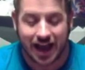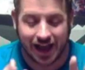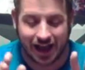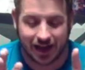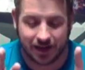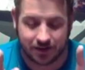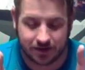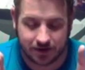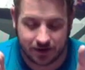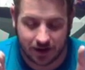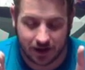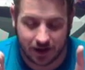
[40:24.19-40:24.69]

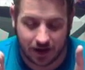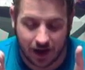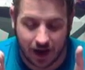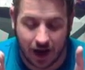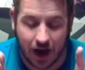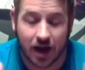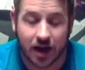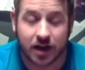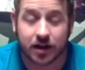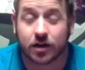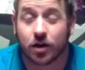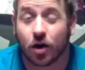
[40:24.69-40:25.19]
and
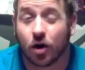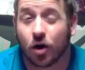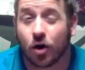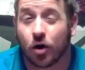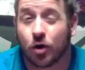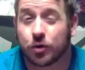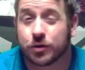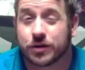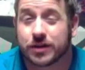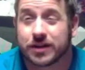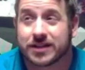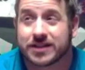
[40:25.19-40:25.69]
I
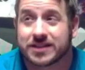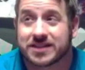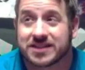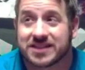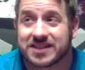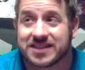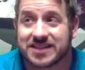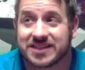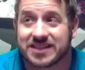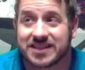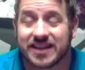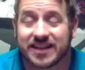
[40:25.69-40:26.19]
called
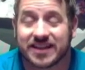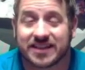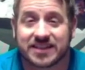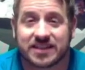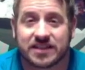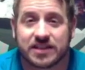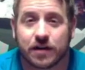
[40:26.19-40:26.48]
6